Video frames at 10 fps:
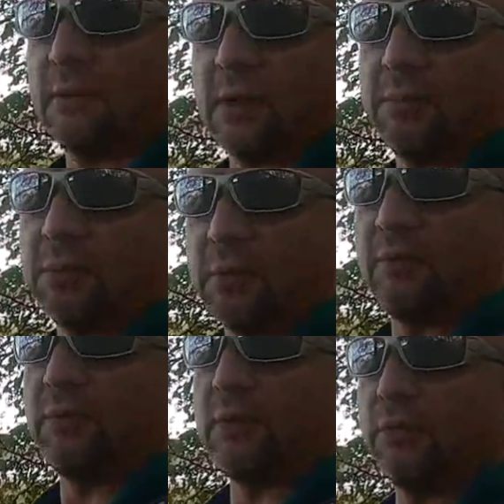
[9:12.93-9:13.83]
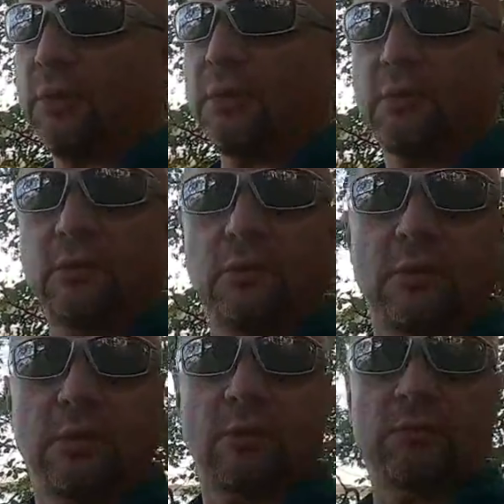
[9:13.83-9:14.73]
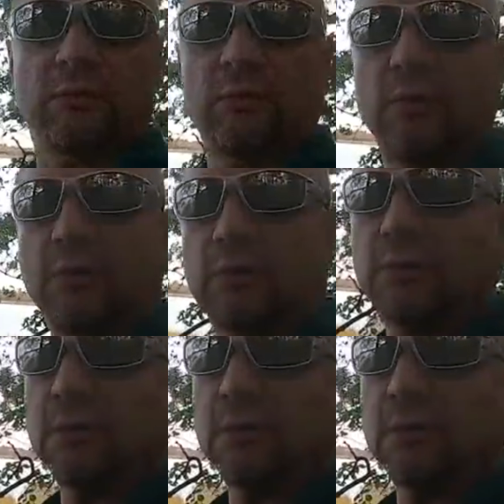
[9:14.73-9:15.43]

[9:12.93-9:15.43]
I believe we agreed to go through those.